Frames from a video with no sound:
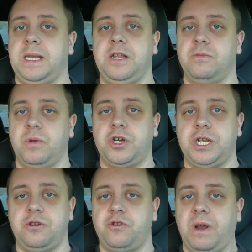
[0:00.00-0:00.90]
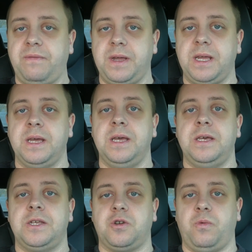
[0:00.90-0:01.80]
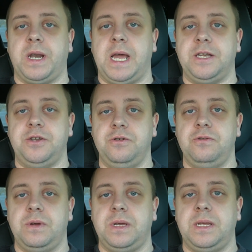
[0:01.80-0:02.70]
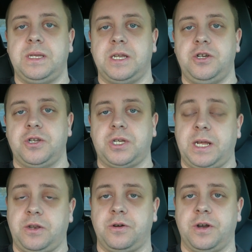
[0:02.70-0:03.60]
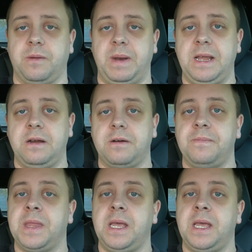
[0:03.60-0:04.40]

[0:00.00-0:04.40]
I need to merge into traffic, so what I do is I turn on the blinker,